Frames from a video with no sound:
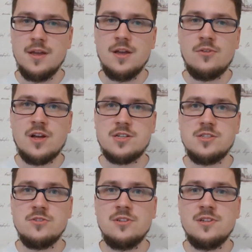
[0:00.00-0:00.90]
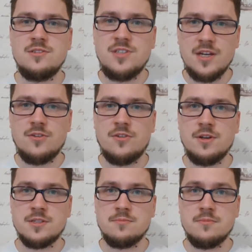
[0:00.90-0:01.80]
Russia's nuclear
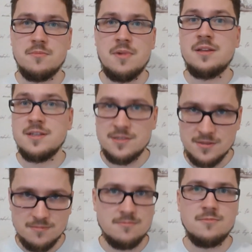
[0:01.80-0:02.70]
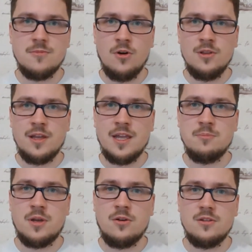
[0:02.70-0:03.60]
terrorism, at its only can be
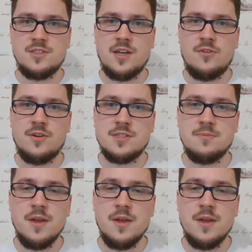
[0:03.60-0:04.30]
called terrorism,